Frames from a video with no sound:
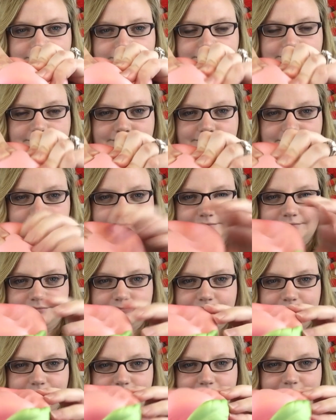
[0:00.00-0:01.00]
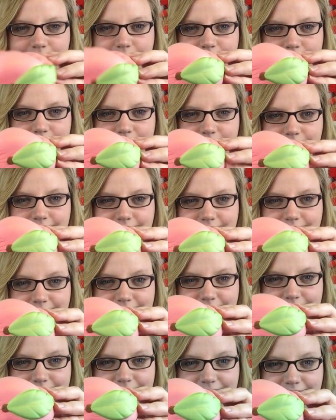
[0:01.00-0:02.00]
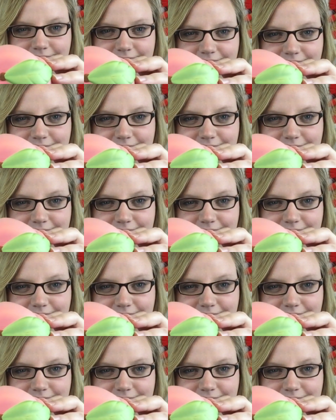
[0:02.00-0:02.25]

(silence)